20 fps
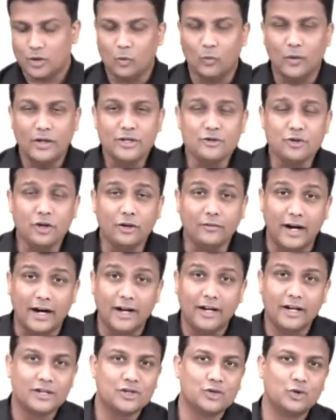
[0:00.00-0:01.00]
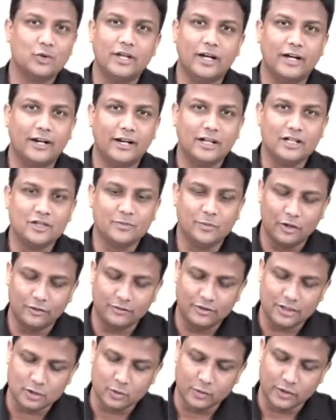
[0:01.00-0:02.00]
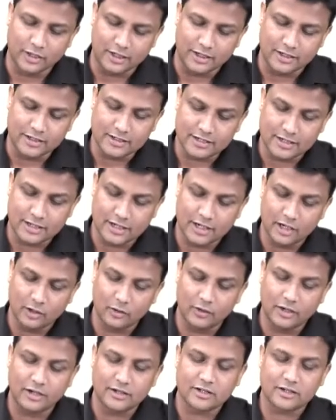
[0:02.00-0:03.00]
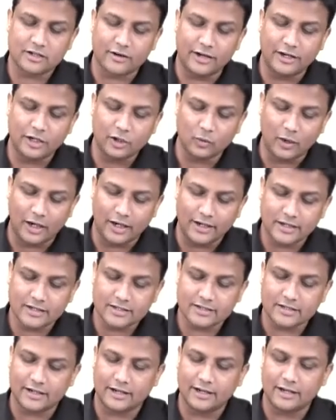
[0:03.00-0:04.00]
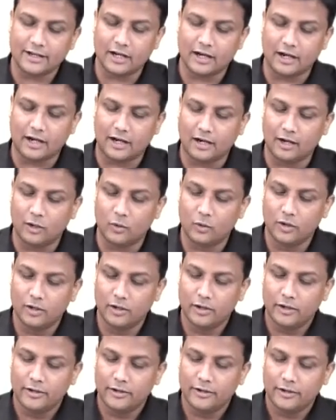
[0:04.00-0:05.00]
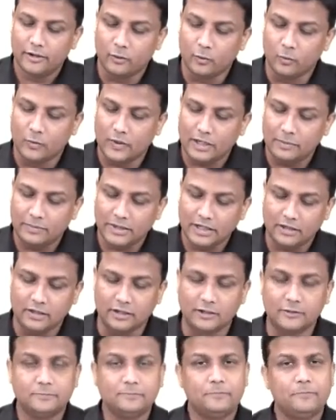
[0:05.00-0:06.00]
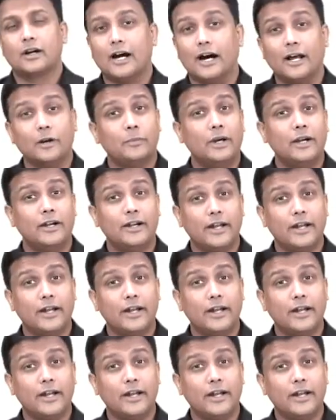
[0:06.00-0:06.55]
once you have understood the arrangement of this one guys, now let us try to understand like how will be the carpal